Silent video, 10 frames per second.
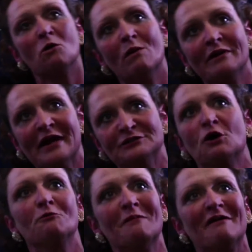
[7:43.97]
When they
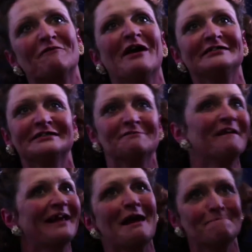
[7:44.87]
told my friends if
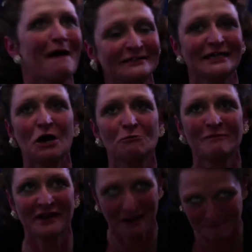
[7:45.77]
they came back to help
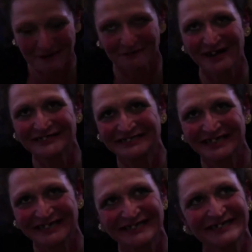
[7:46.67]
me, they'd be
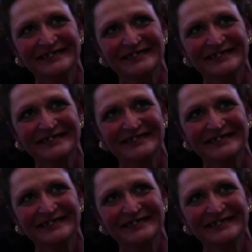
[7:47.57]
arrested.